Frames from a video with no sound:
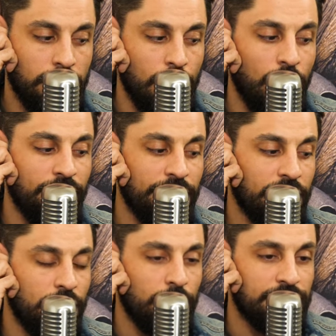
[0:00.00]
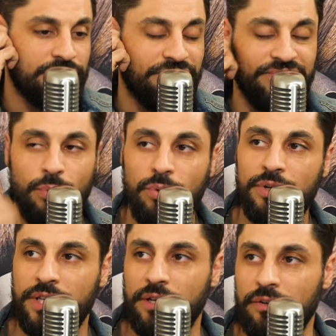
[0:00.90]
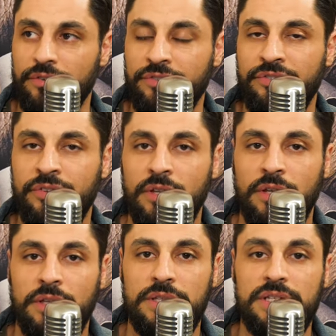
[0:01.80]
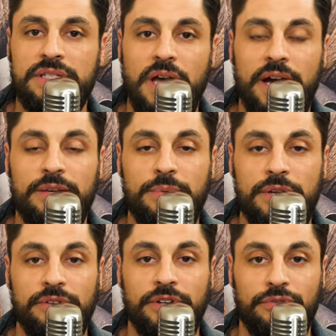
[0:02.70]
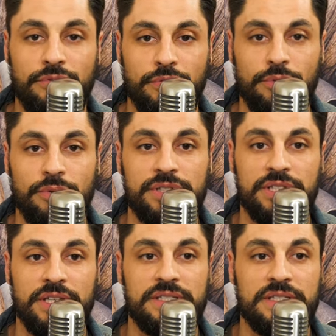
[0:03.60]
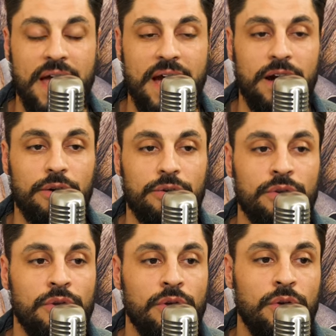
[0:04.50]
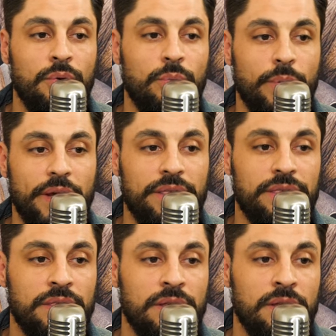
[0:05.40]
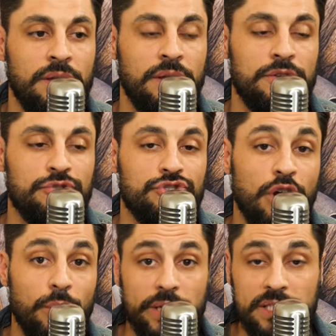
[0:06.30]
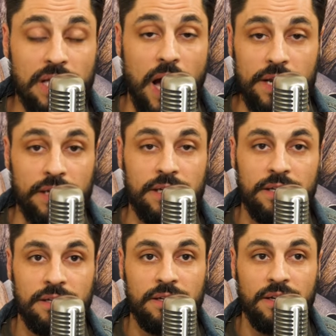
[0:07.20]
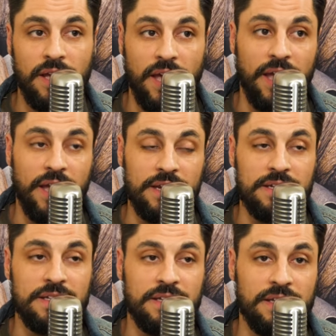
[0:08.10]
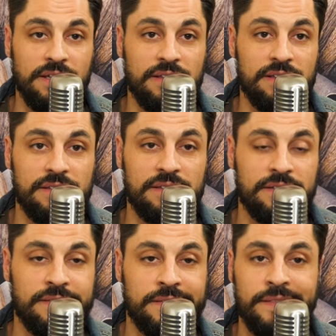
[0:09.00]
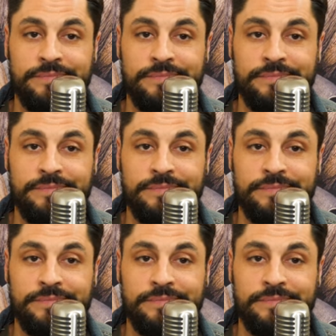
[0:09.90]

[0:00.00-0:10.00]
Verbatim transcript: Over the course of 4 years, this documentary crew sits down with Joe Exotic and his